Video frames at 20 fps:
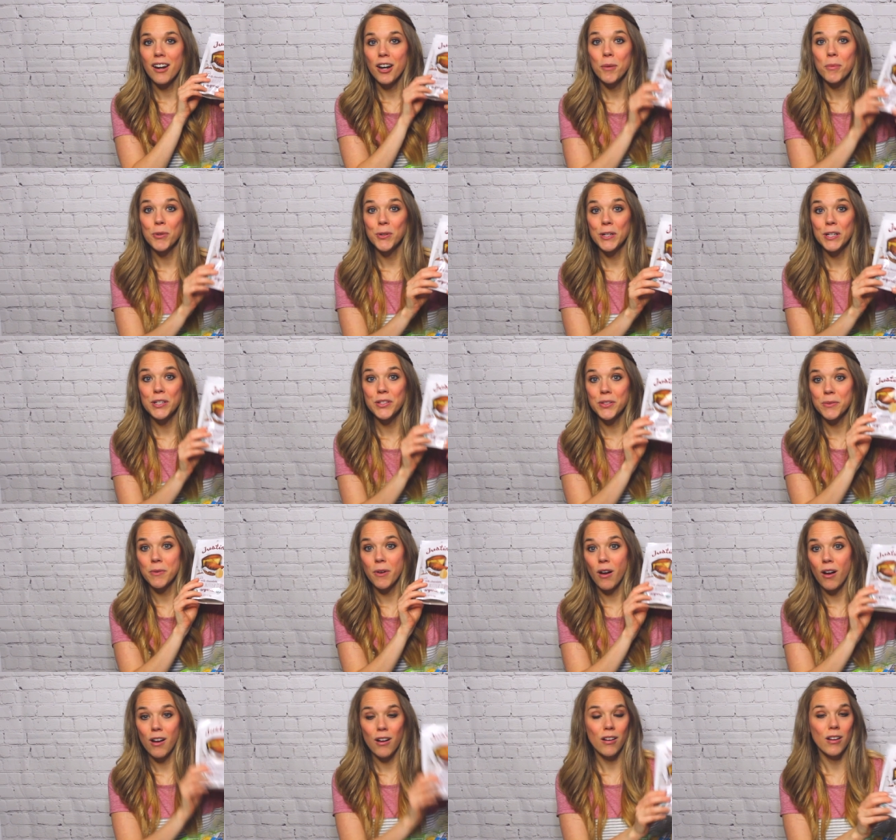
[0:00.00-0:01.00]
our boys
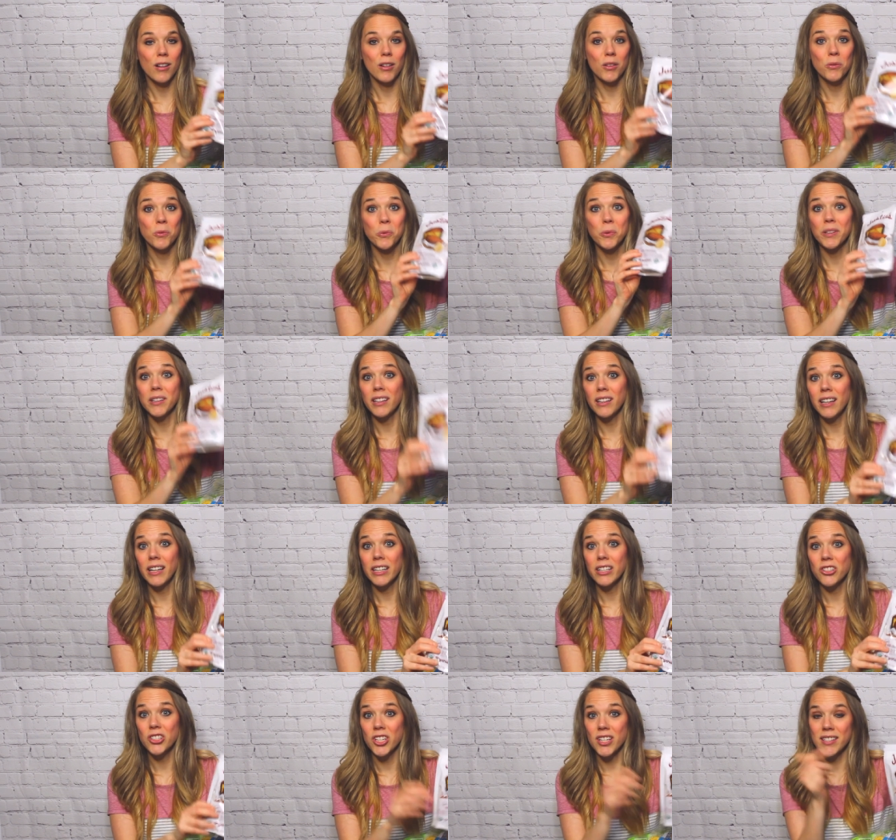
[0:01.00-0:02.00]
all really
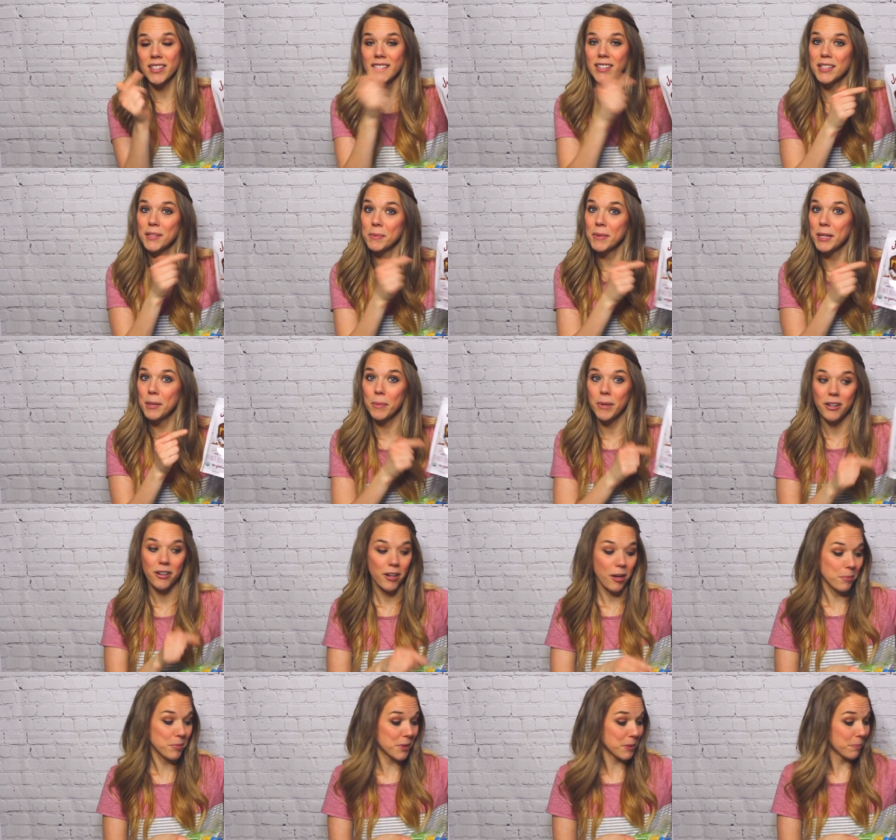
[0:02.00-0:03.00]
like Justin's peanut butter
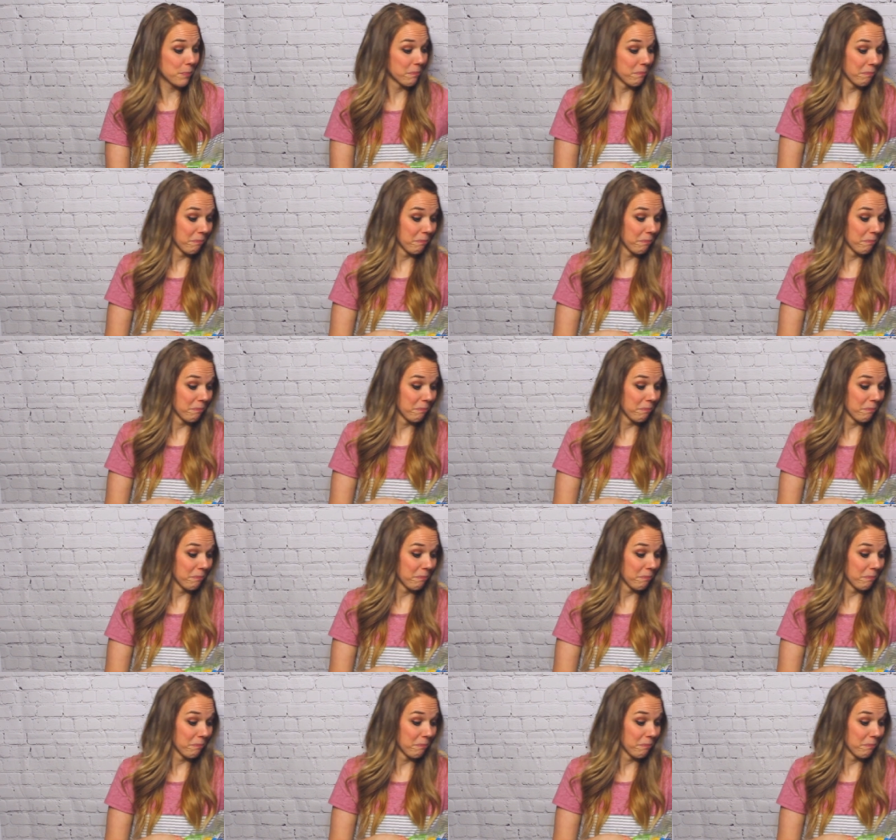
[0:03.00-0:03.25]
cups.